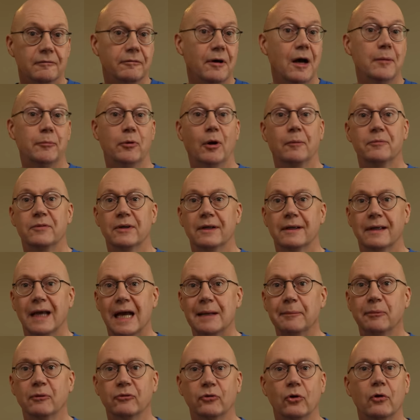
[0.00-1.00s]
Fibre optic
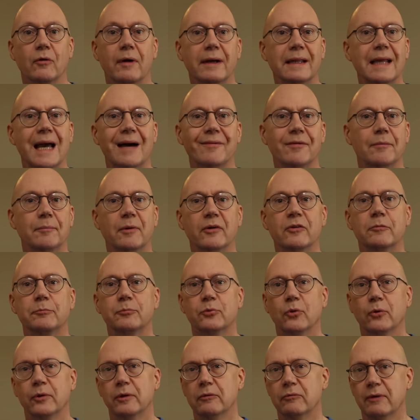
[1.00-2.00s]
cables already have a
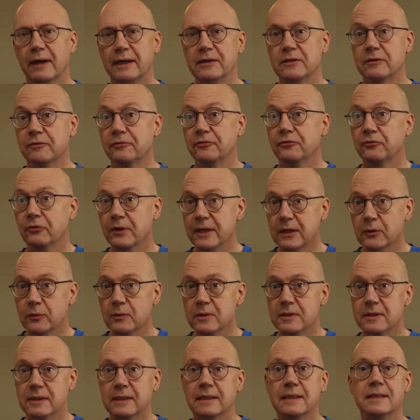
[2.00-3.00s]
much broader range of
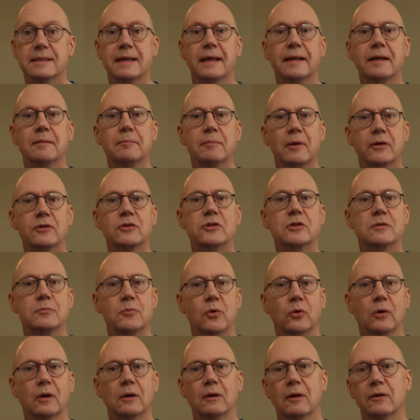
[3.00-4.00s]
frequencies and a much
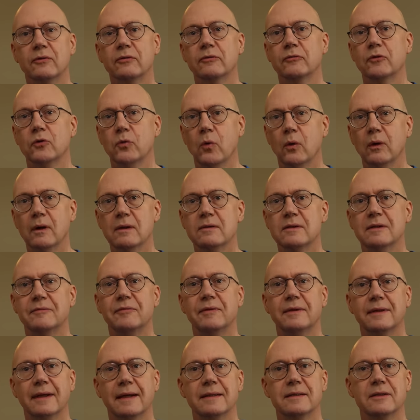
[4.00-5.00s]
smaller loss of quality
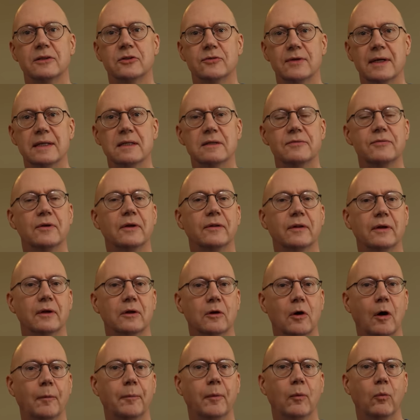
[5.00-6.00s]
for data transfer than
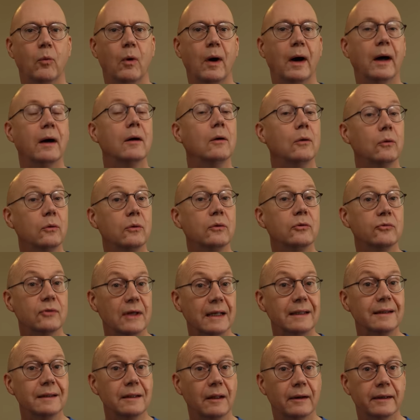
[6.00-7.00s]
copper wire or
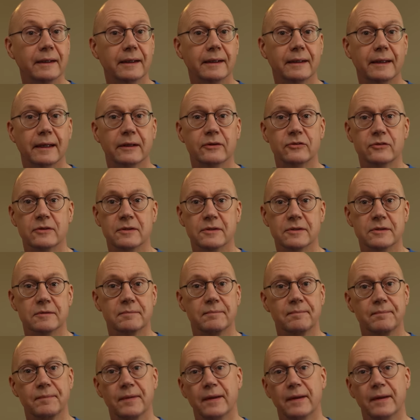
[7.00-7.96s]
satellite connections.